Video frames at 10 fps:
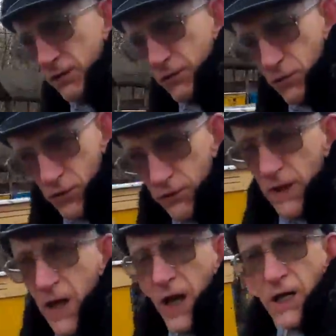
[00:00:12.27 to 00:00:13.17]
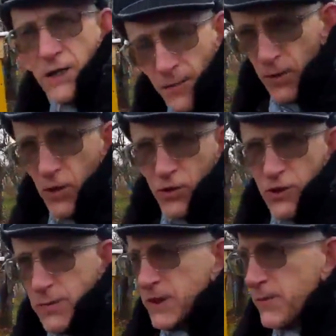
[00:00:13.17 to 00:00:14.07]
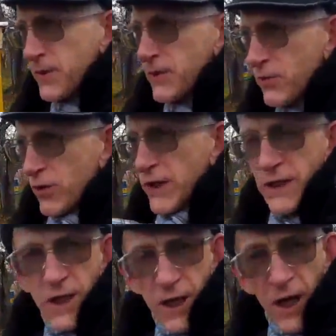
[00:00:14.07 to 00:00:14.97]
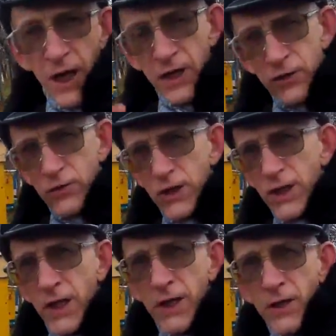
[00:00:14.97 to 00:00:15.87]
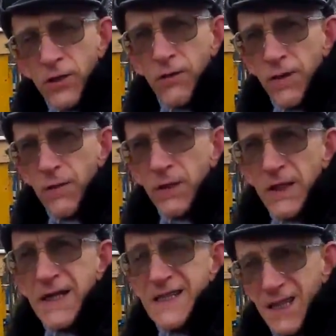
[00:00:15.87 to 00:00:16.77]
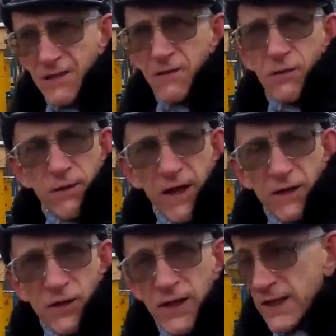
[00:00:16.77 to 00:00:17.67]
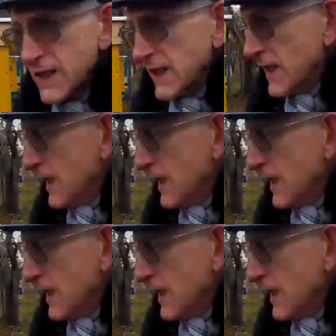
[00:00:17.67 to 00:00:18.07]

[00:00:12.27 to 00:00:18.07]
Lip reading: Fursov, entomologist beekeeper Ukraine. And today, November 6, 2016.